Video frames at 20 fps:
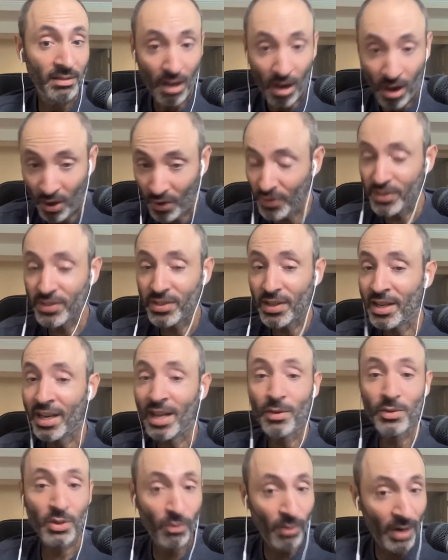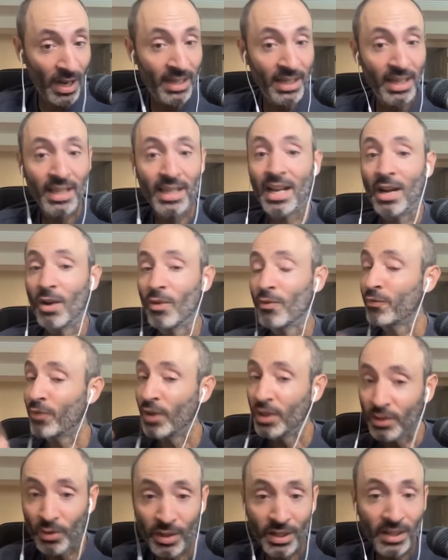All of a sudden, I was grinding it out,
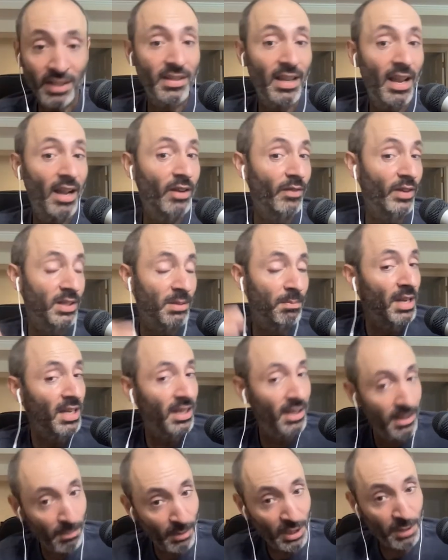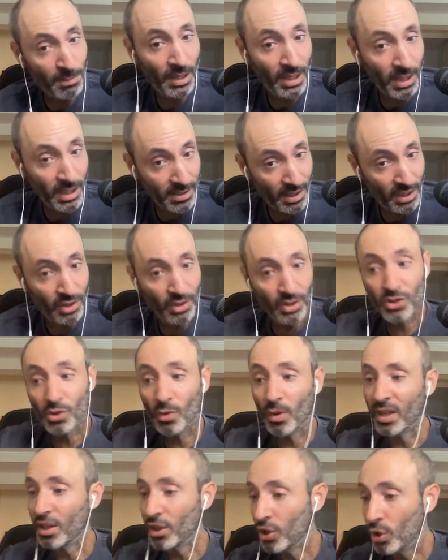front loading the sacrifice, making as much money as I could so
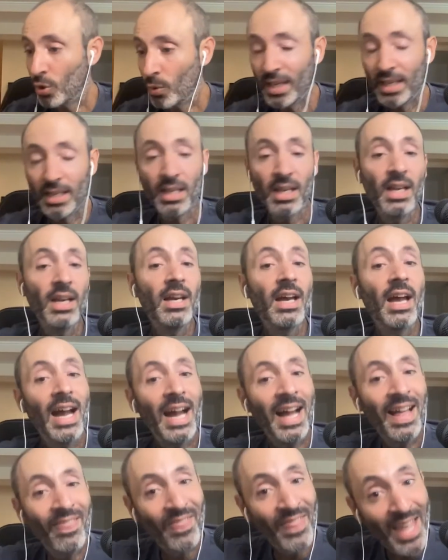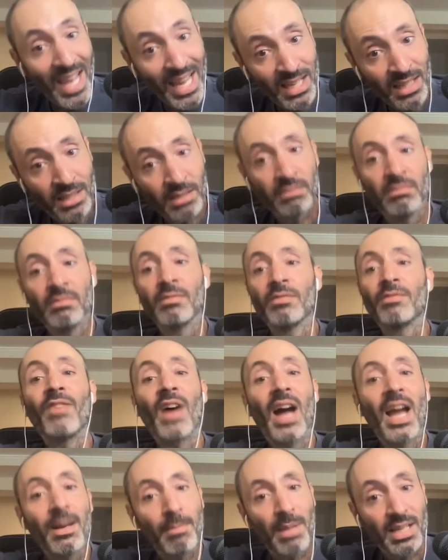I could quit, and then
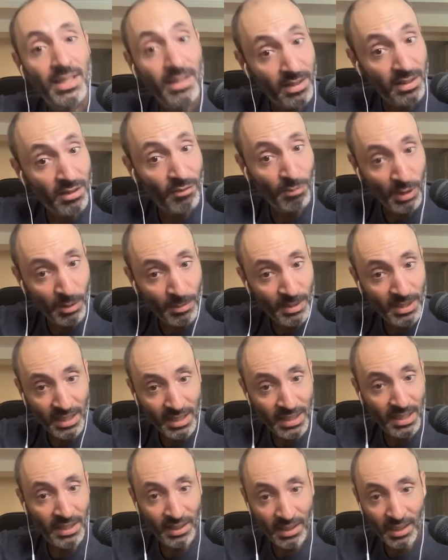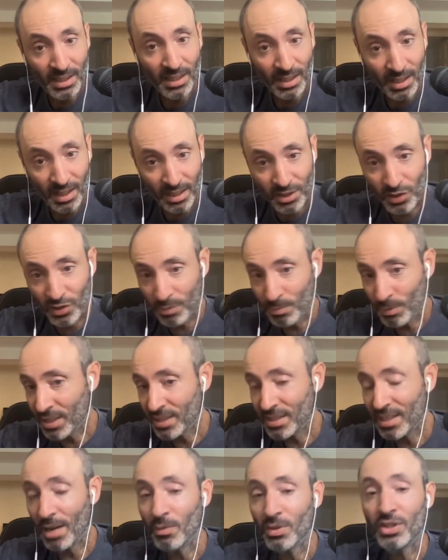find my sense of purpose, identity, and connections
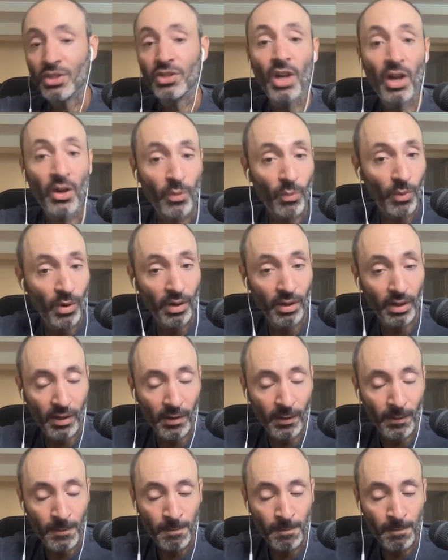because I was done working.